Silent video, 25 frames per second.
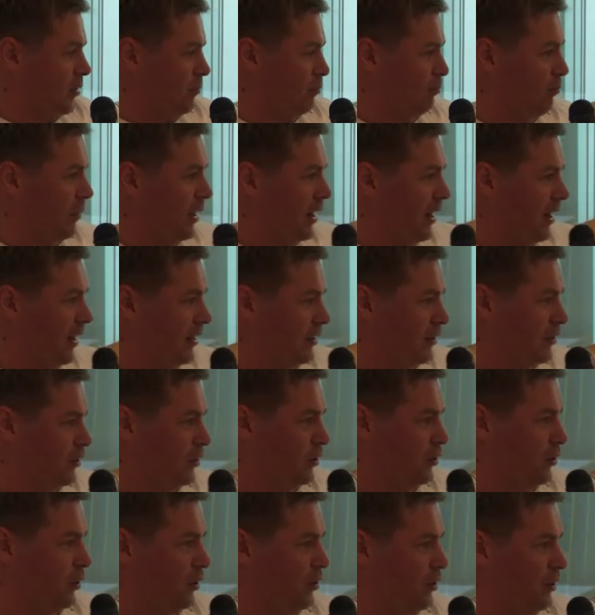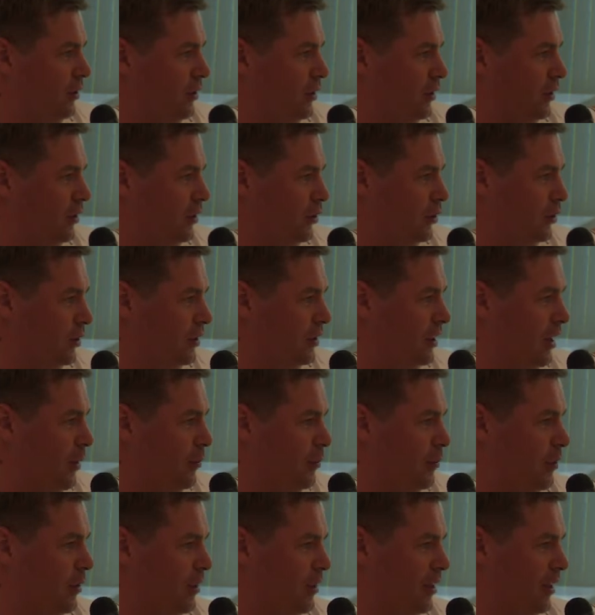but to turn it into
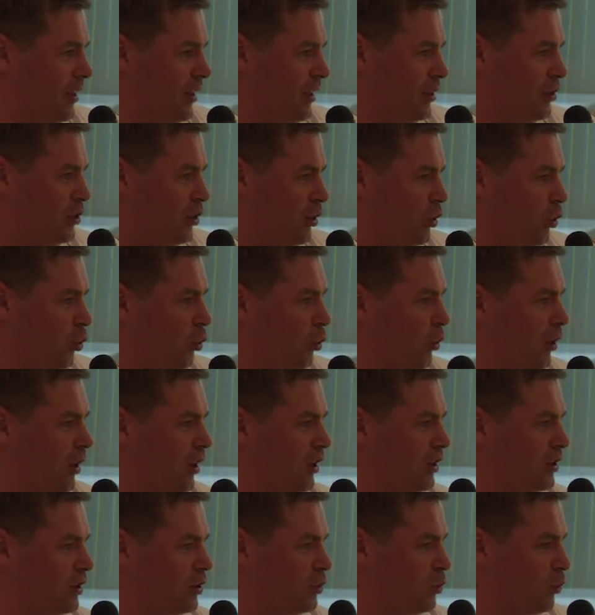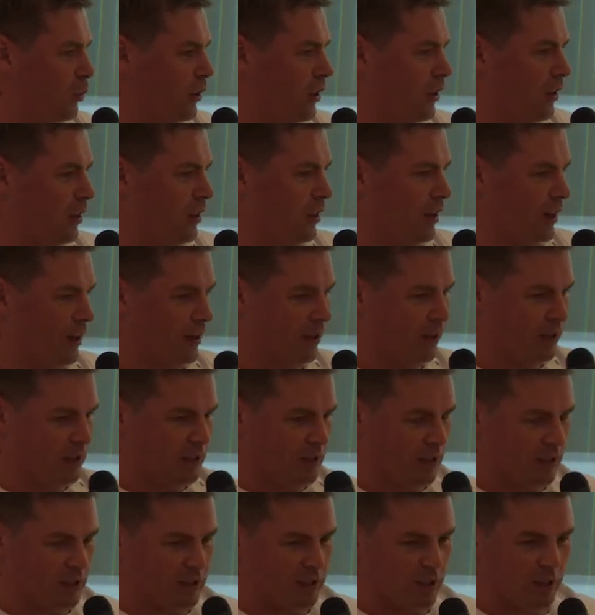something that actually works with other
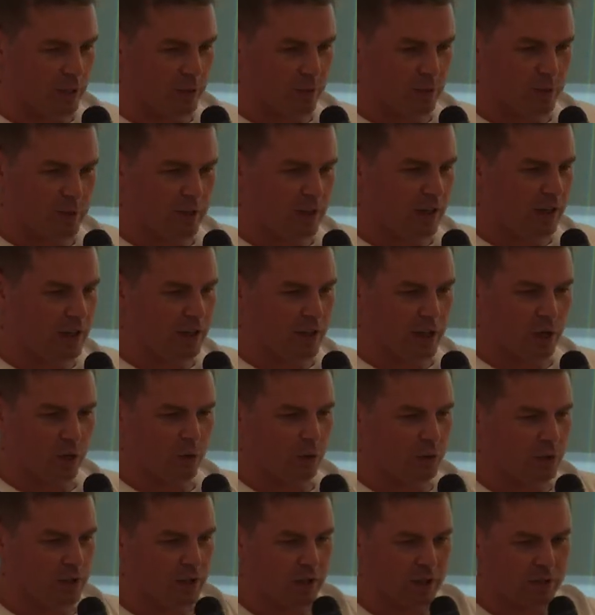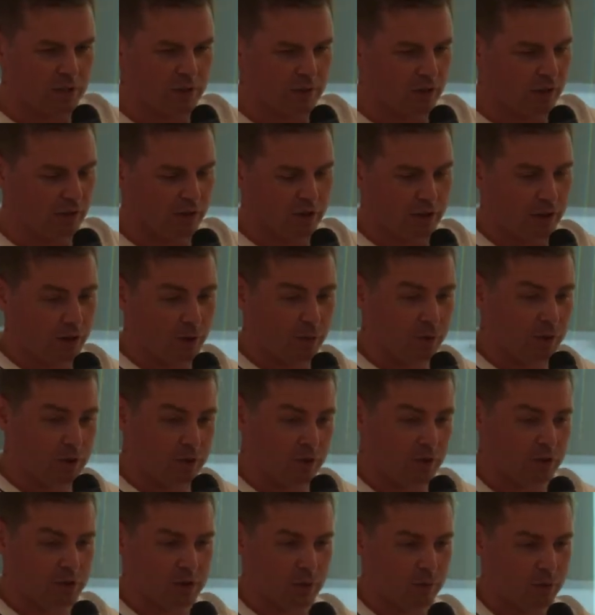systems, that knows that
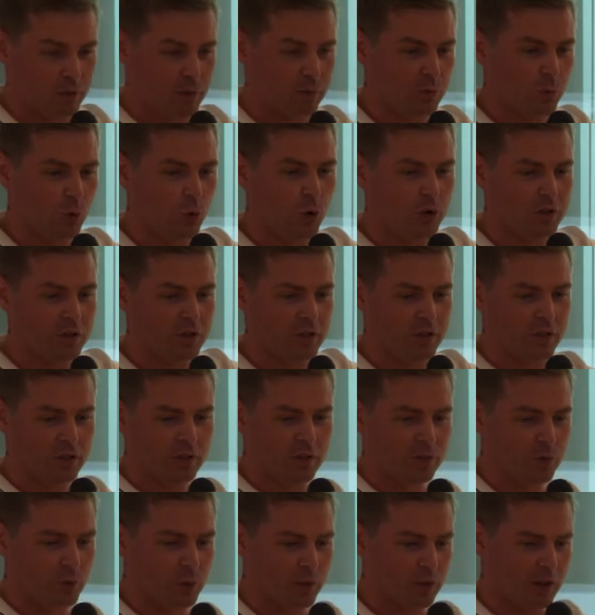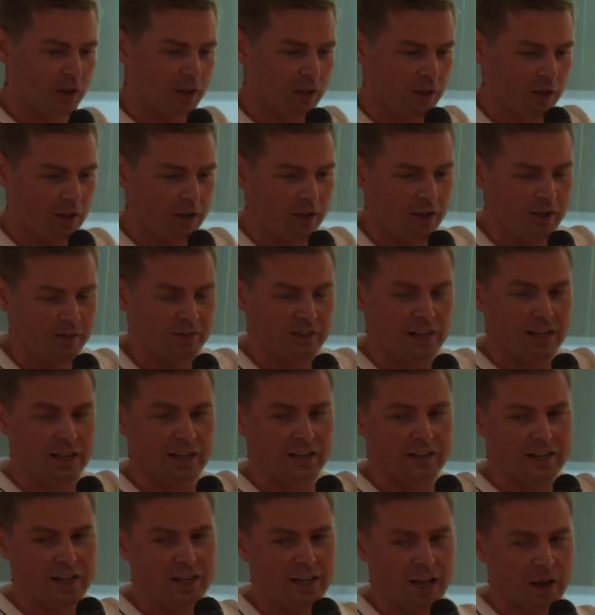there is some reporting, we have
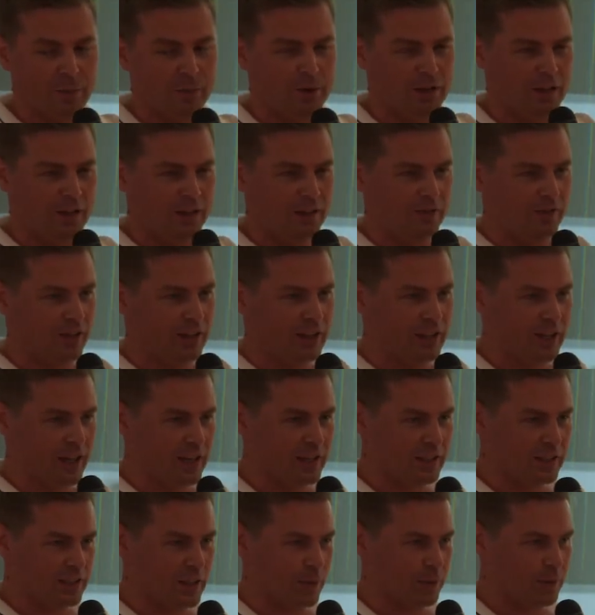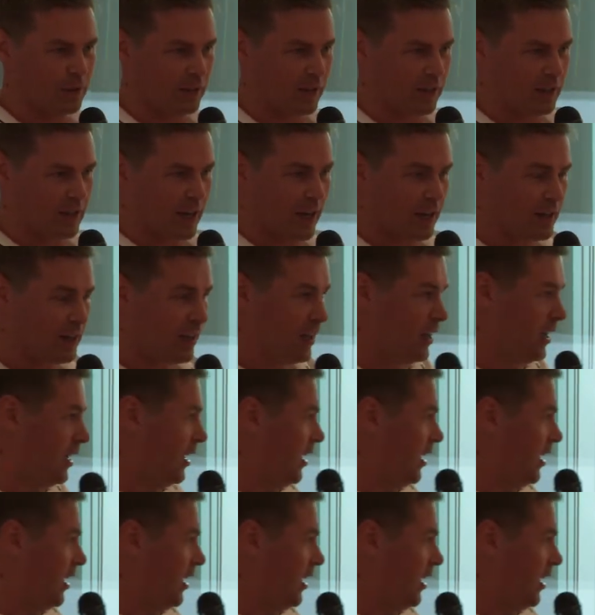data coming in, validating something like that,